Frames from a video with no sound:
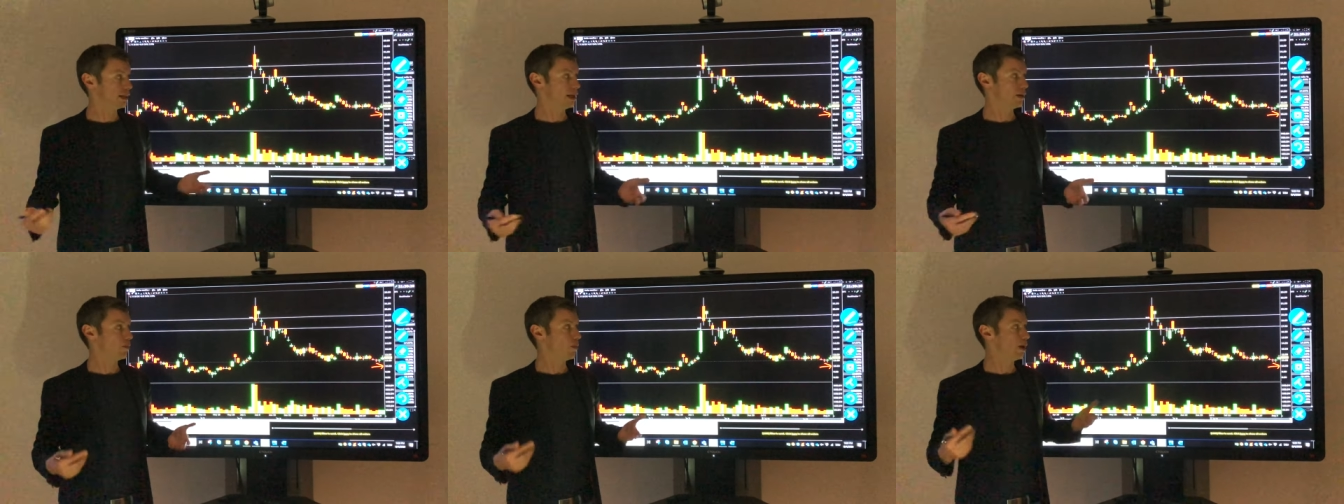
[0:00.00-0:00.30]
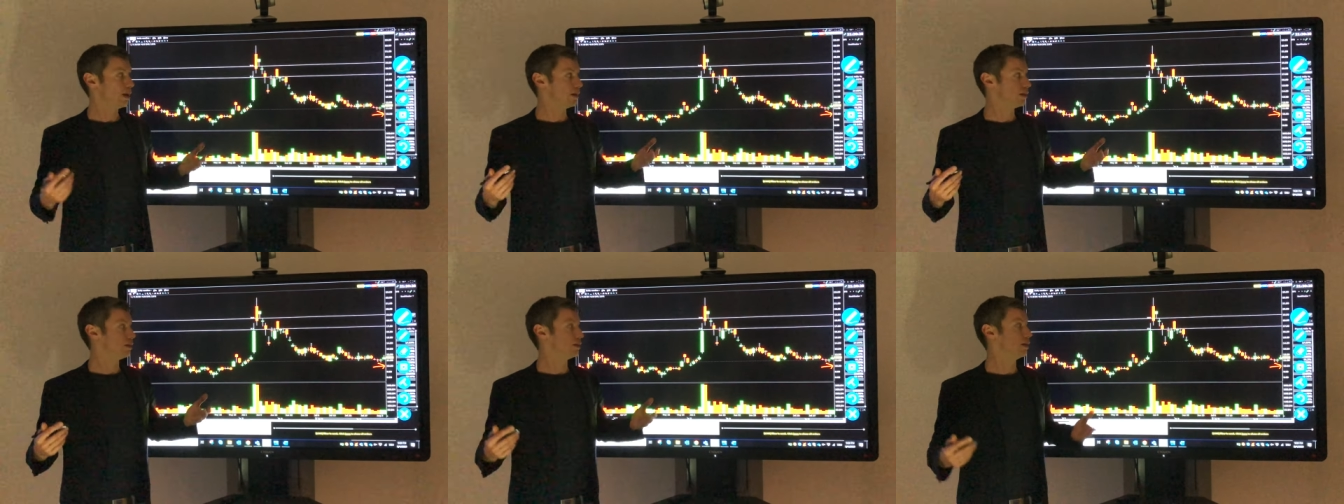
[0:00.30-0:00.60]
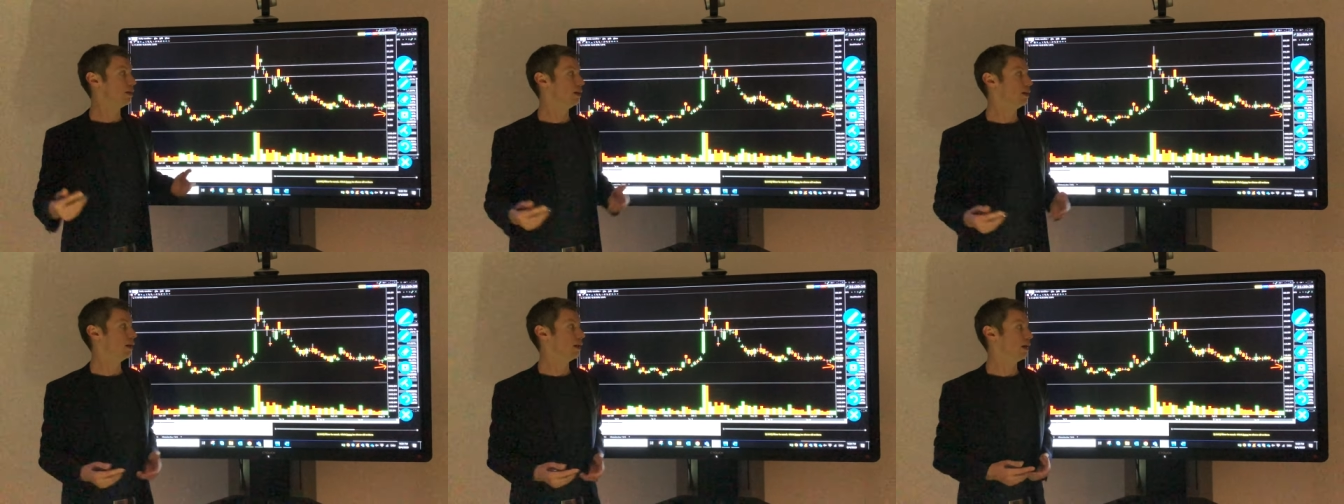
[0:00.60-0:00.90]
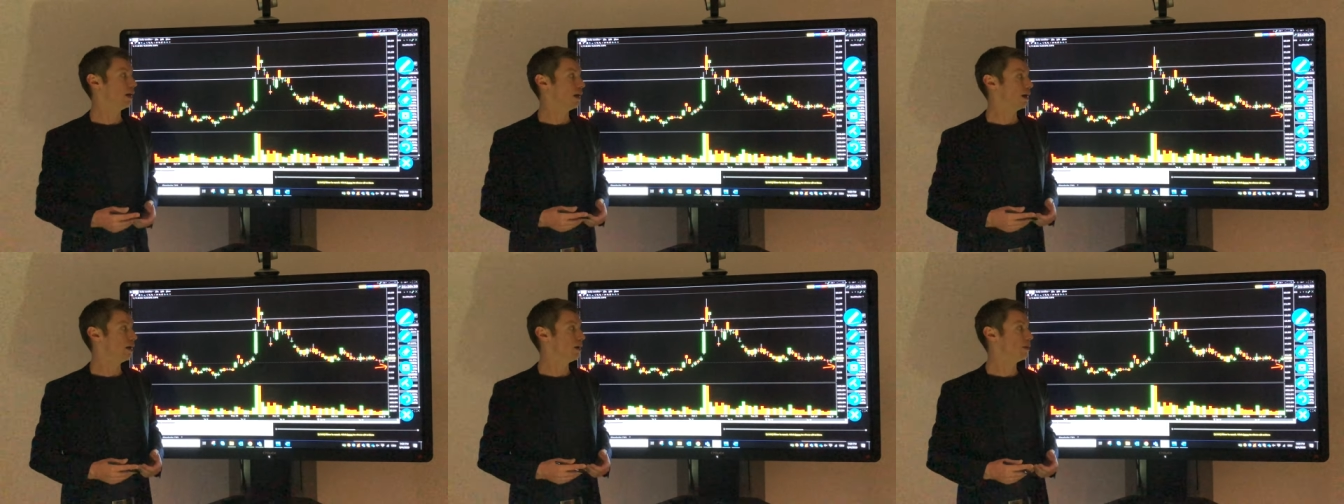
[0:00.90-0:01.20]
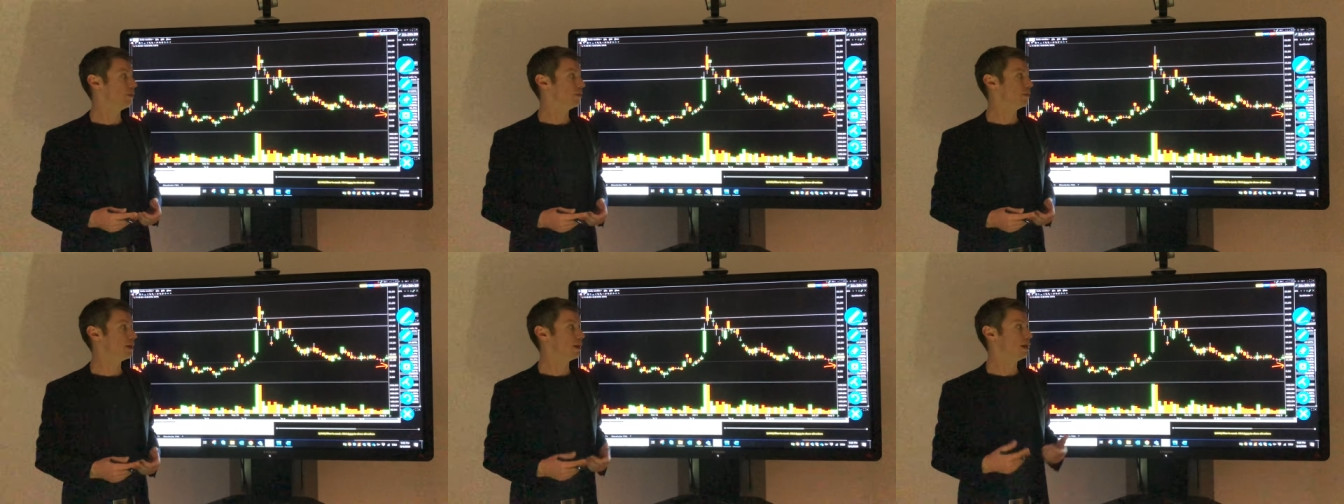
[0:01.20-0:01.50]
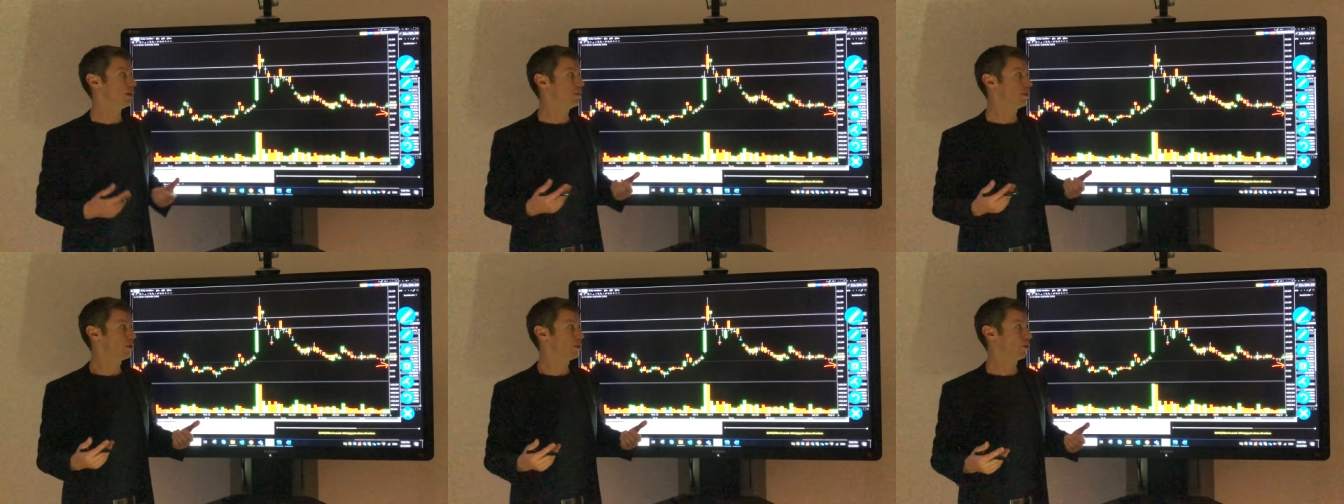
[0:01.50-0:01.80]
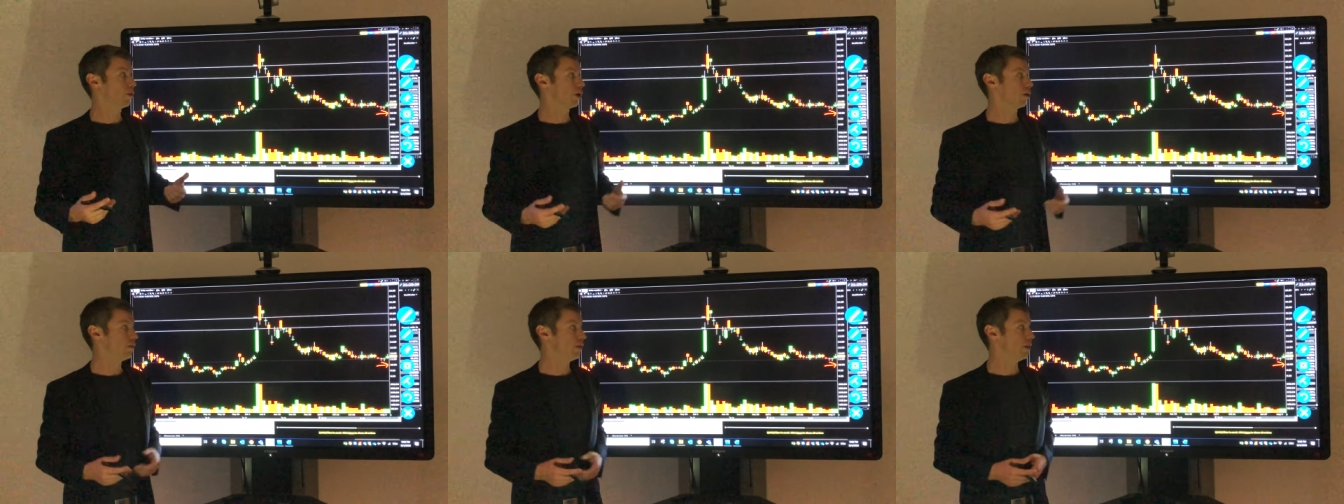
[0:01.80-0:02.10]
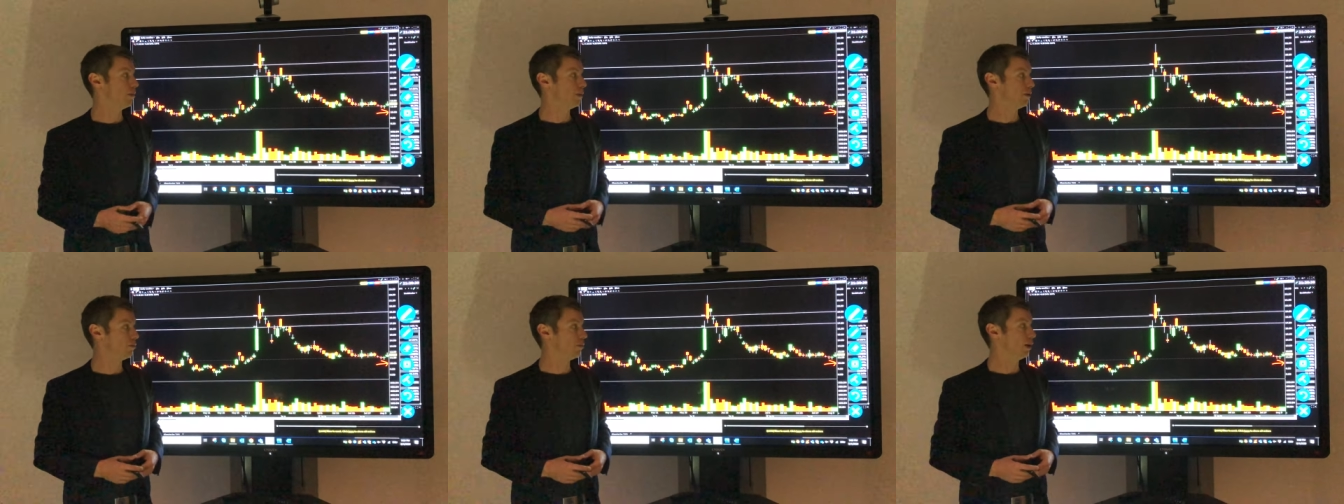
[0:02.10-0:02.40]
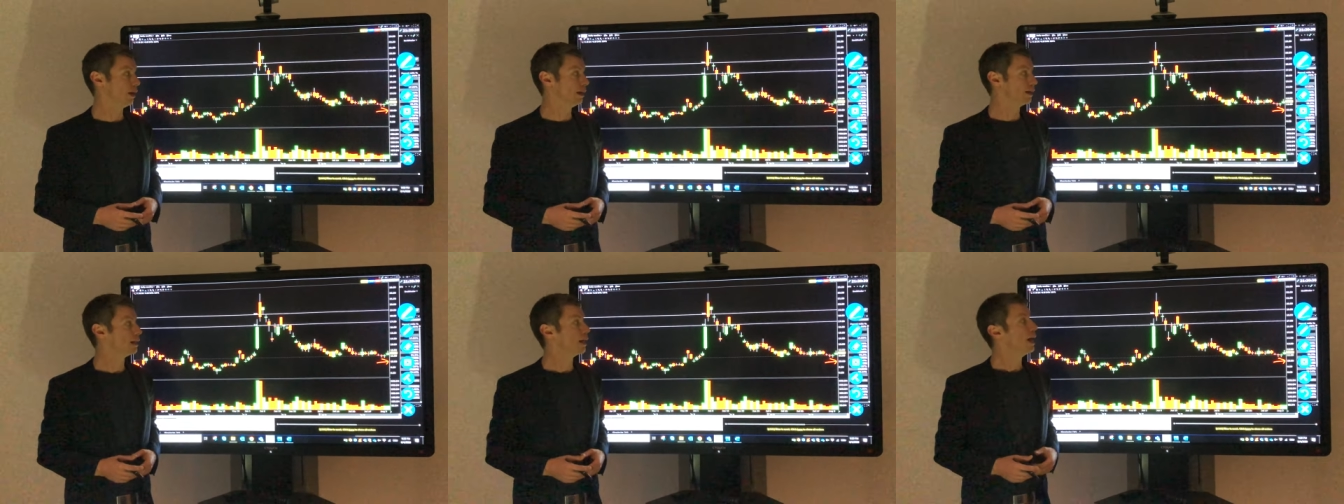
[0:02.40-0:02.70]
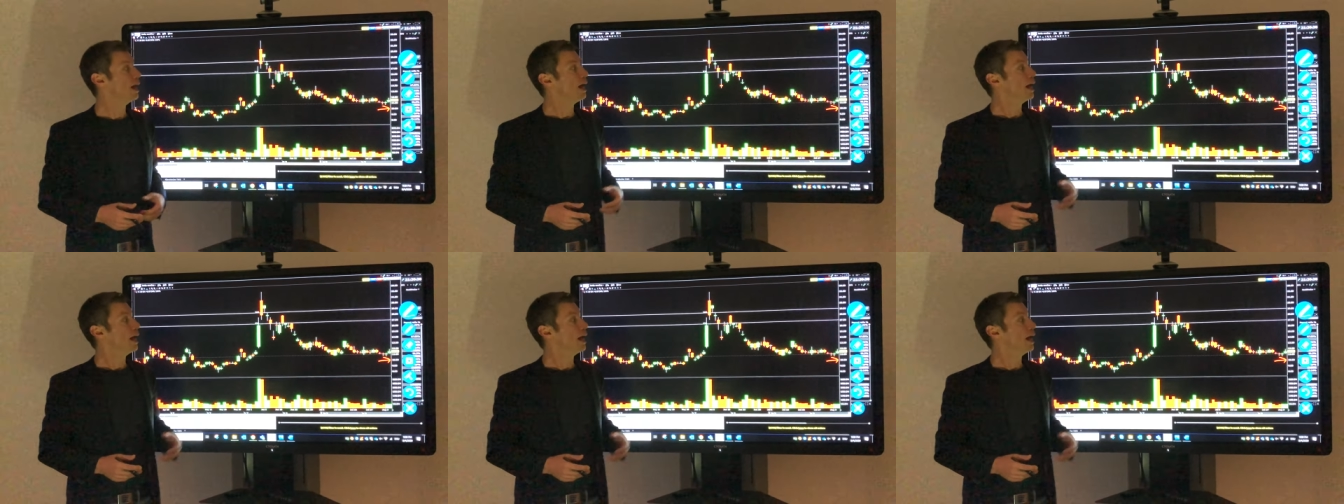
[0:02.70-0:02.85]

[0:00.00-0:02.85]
and wait till the limit order will be filled.